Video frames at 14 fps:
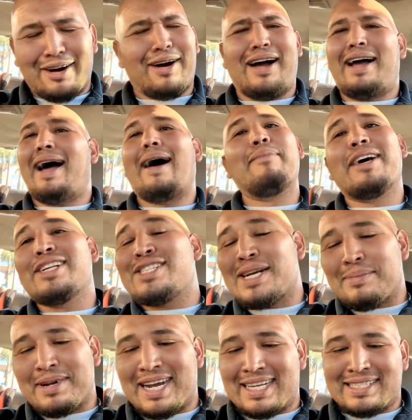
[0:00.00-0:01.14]
yo, I, am not
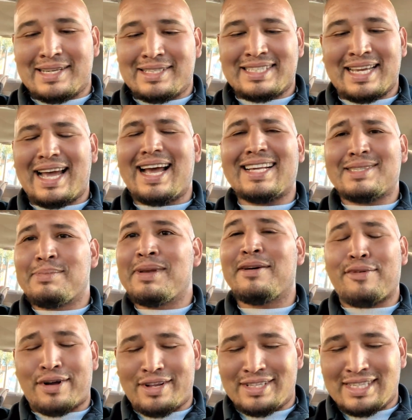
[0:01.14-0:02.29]
tripping, guys. It's, ask me
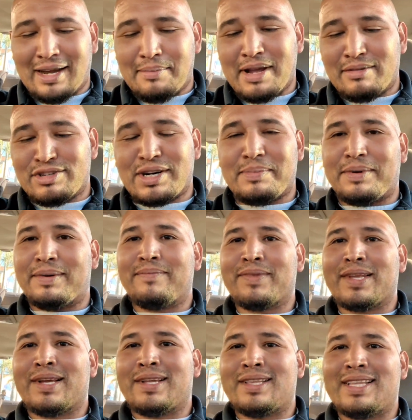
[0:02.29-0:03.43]
if uh, tell me I'm tripping.
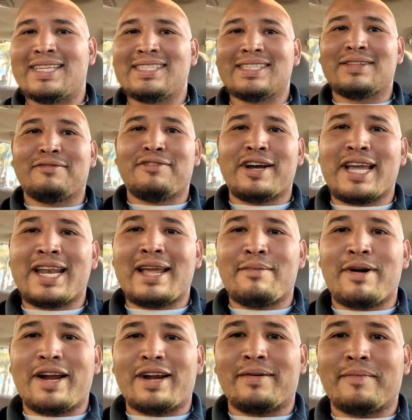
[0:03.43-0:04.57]
This is the fucking name
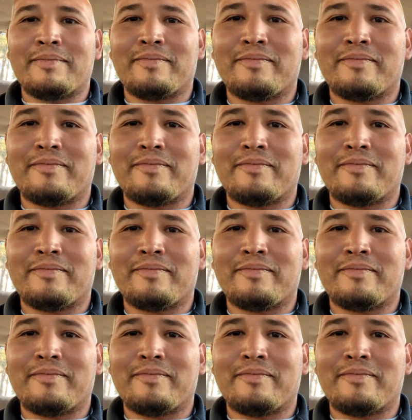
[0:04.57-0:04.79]
right here.